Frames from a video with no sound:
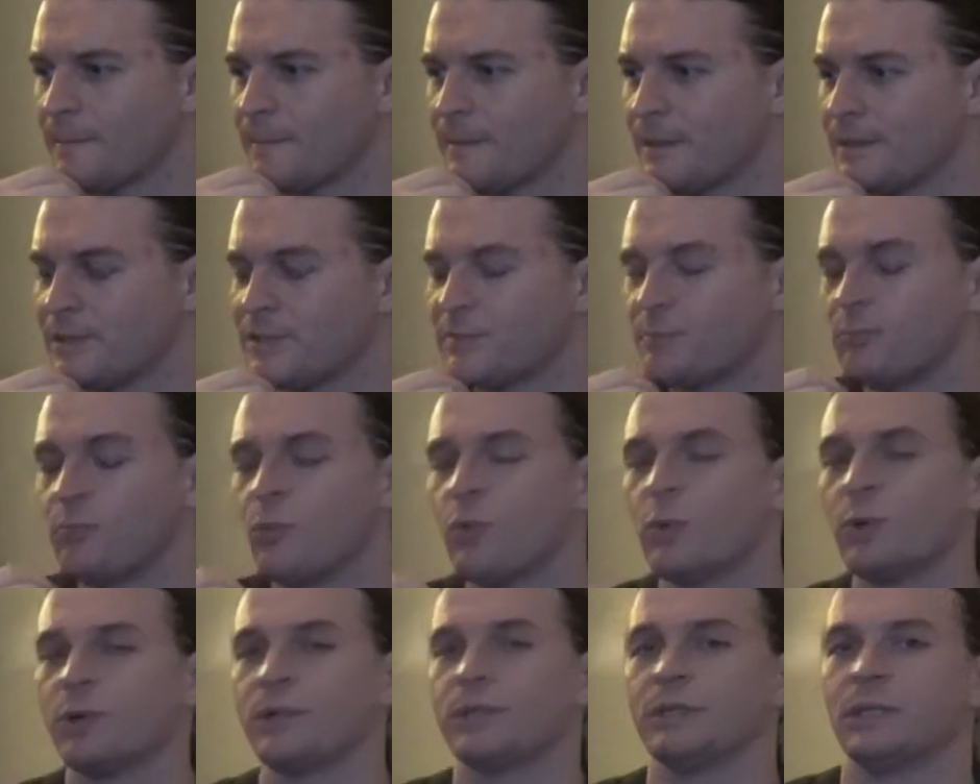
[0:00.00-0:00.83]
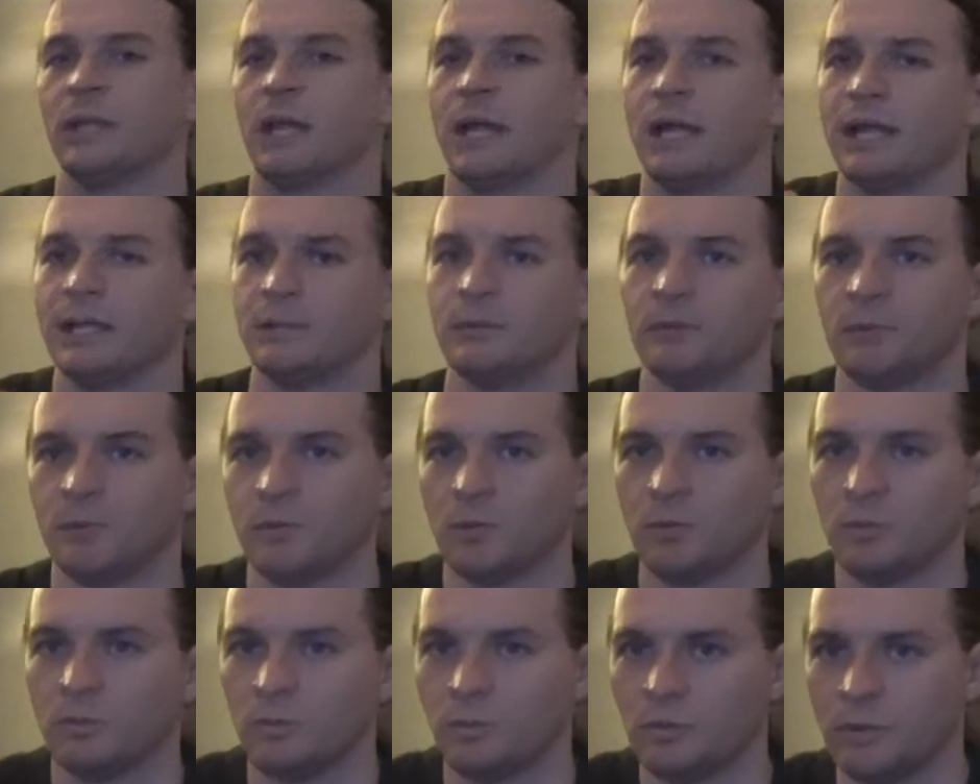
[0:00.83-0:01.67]
it's more in line
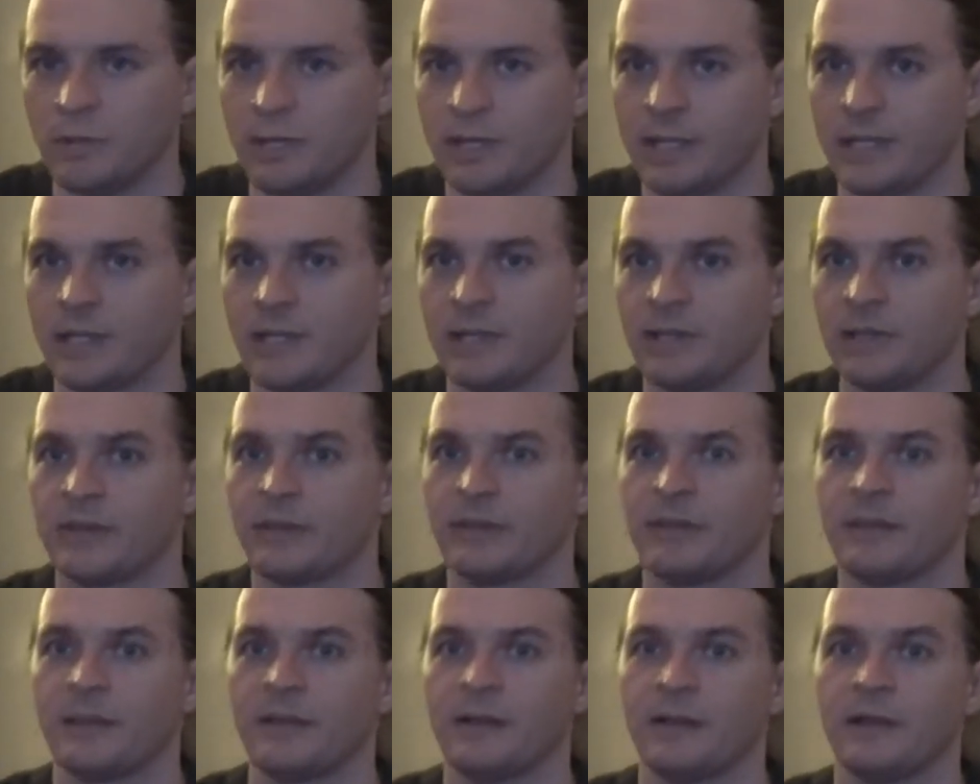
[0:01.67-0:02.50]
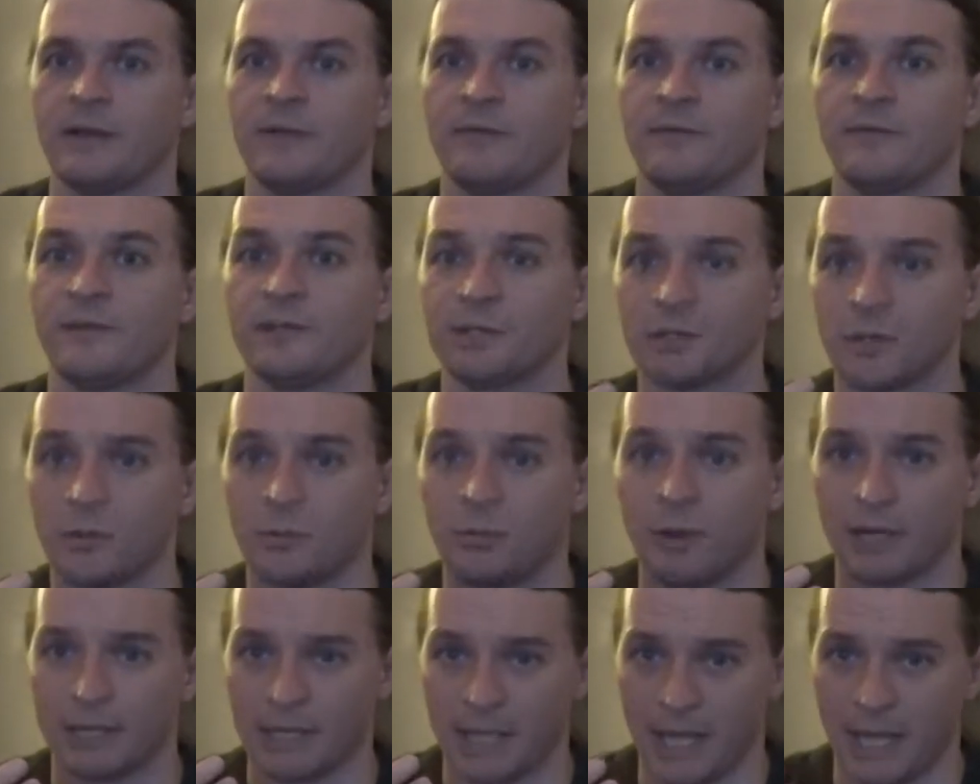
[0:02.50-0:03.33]
with physical
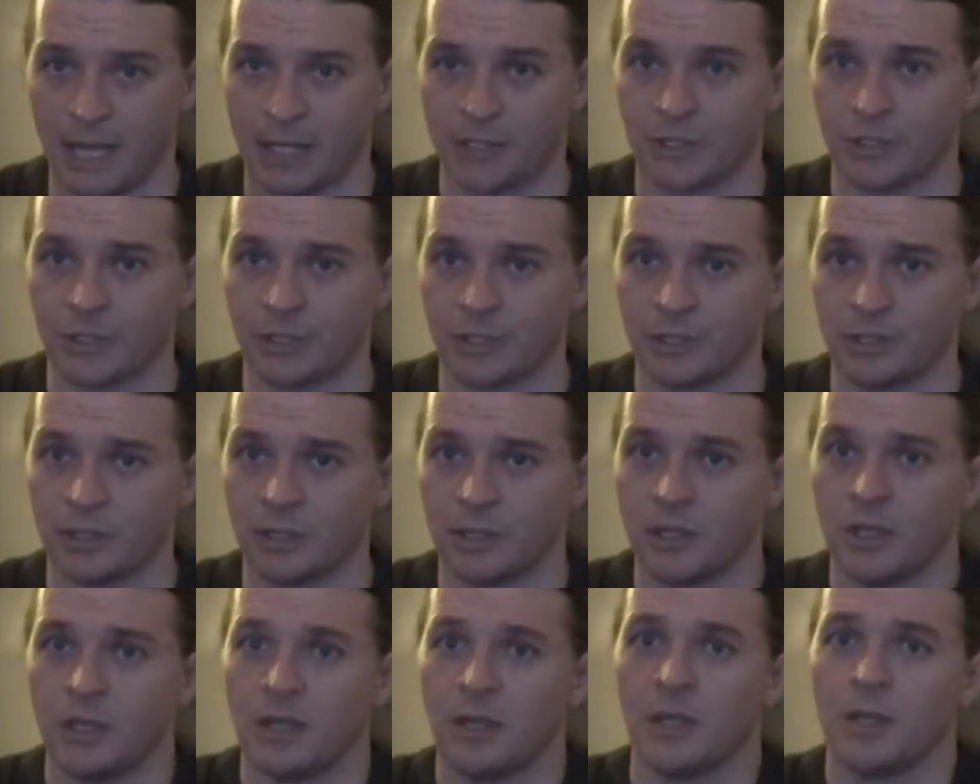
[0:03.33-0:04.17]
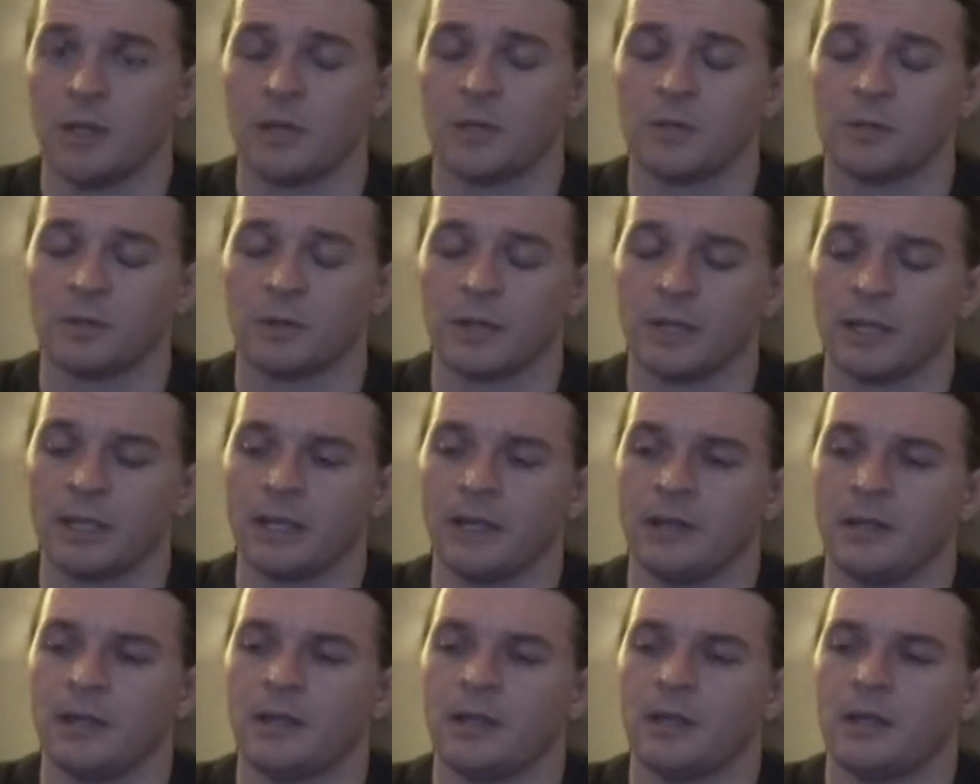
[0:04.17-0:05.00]
body action,
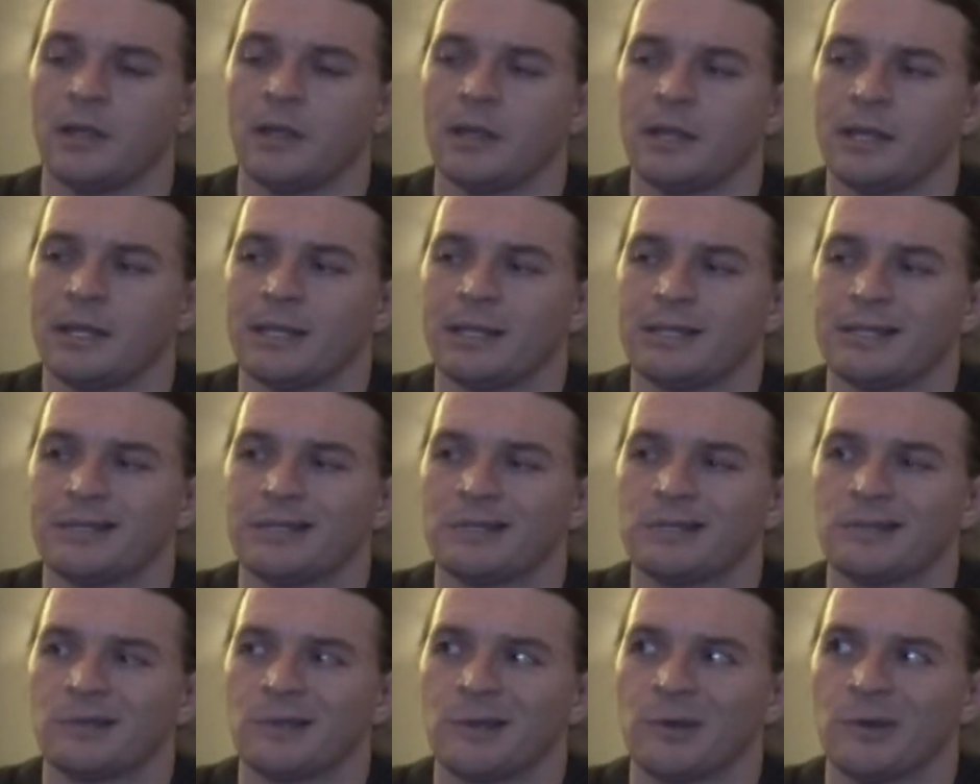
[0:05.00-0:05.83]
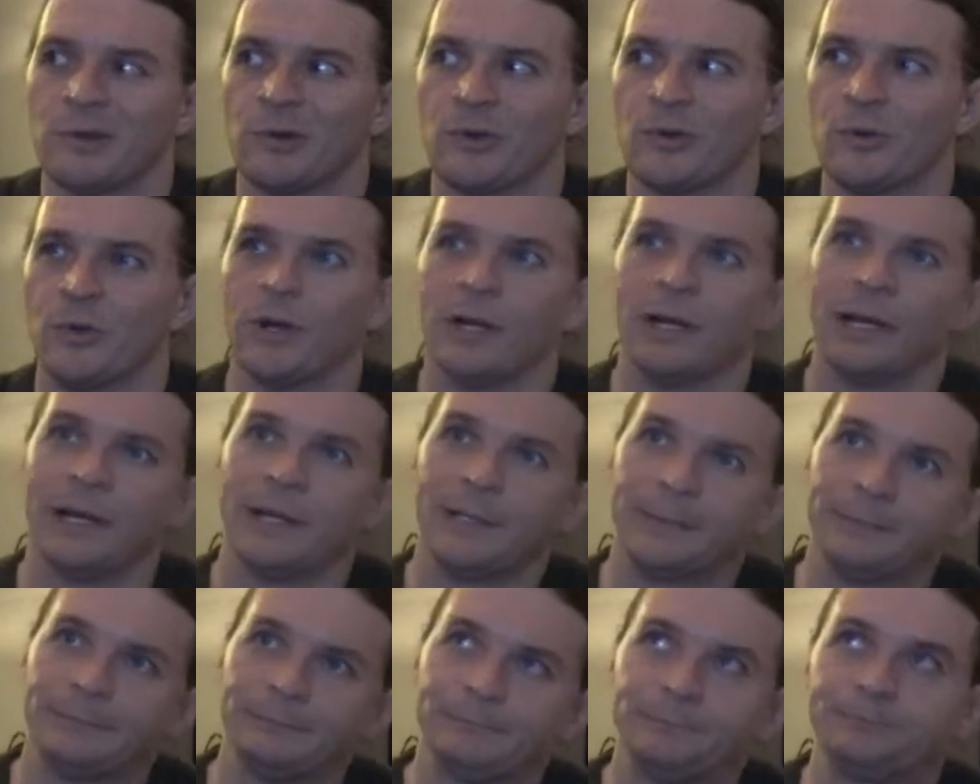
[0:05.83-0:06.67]
right? So
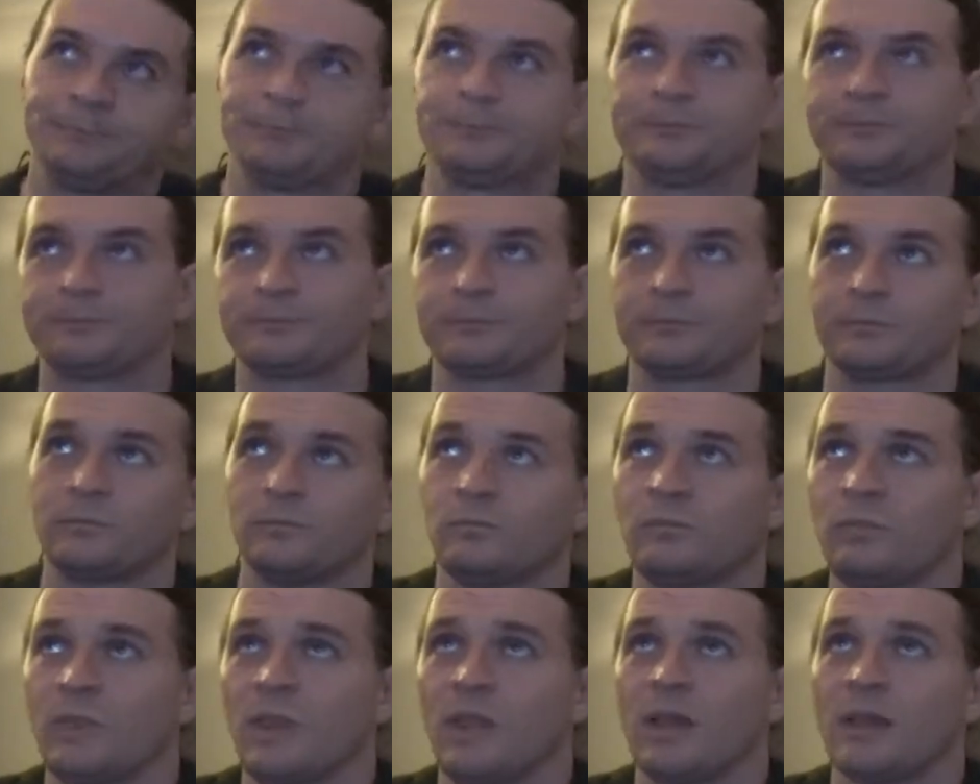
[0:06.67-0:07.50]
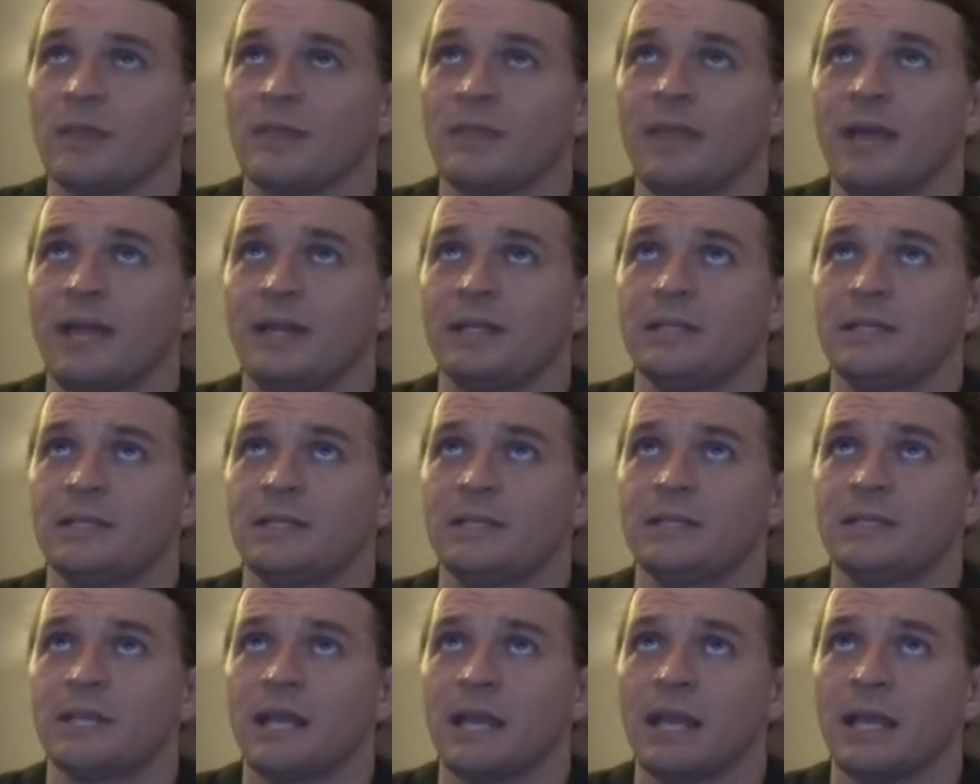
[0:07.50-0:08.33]
that is
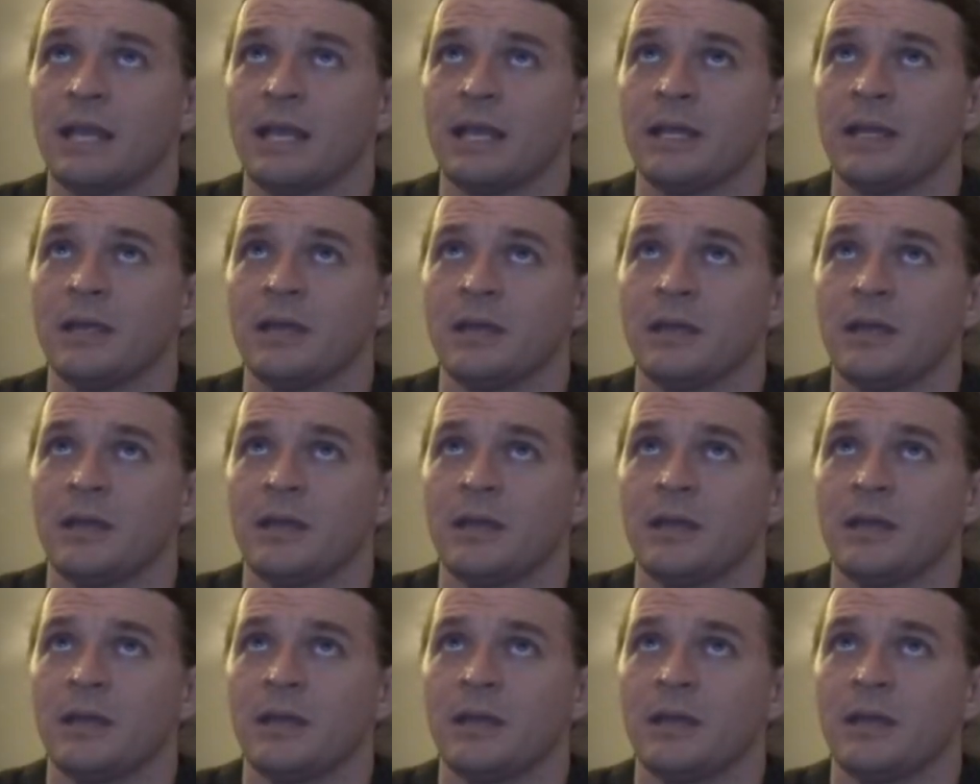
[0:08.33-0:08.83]
to say,